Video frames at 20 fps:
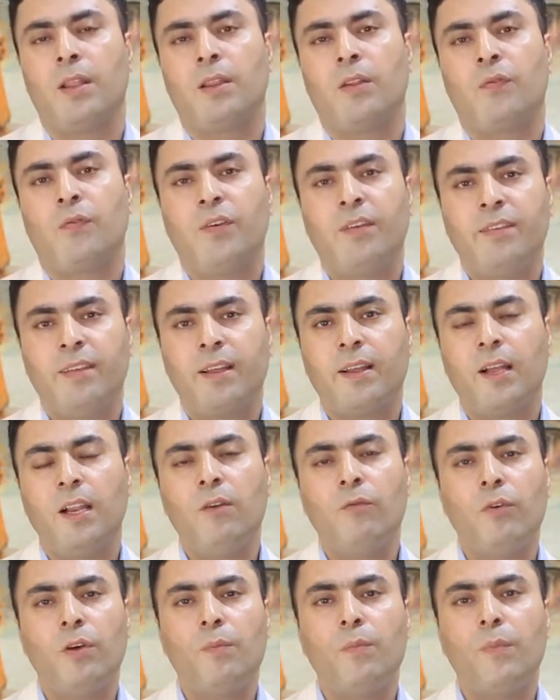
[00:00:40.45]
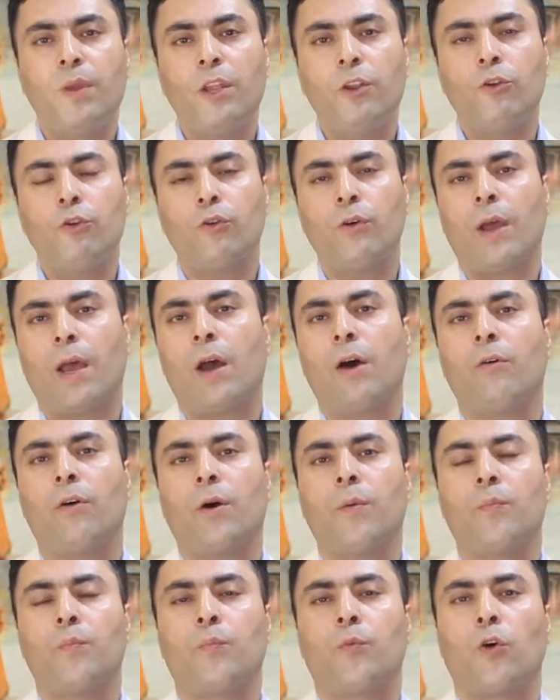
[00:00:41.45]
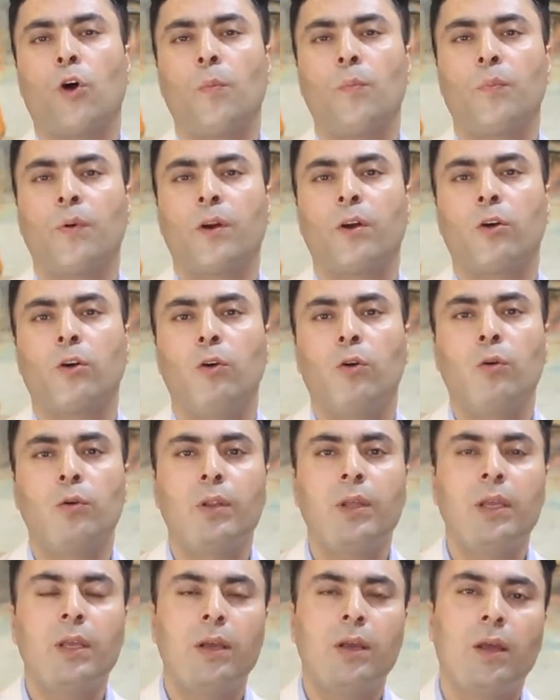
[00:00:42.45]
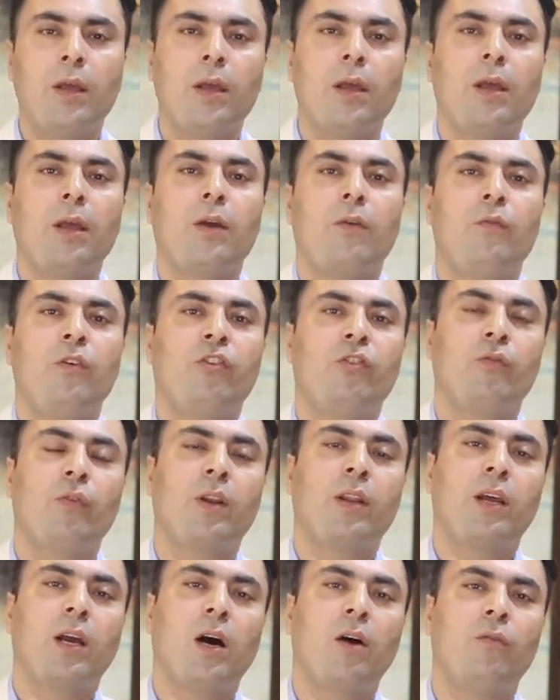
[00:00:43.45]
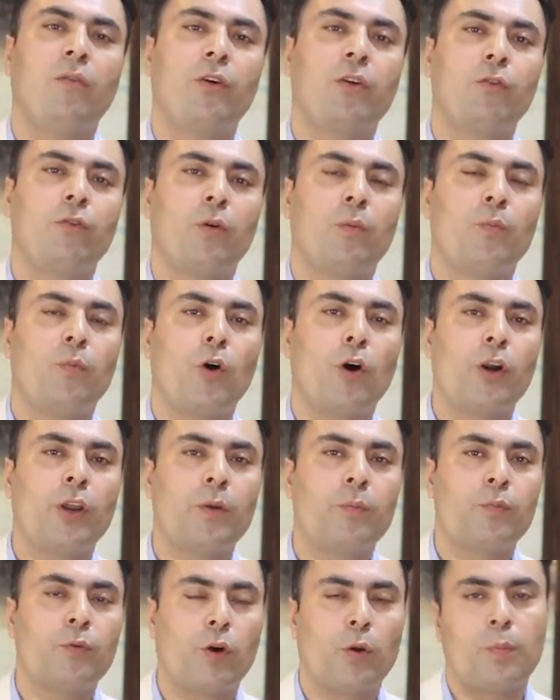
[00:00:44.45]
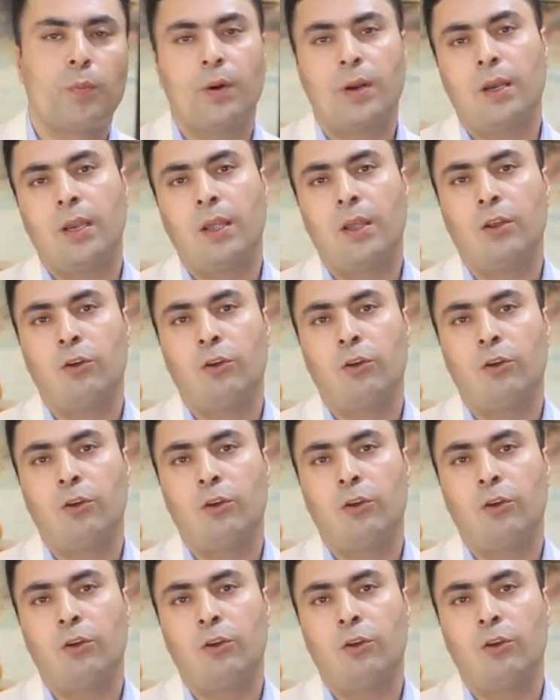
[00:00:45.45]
The physical, we mean to have a proper clothing which will cover your body properly.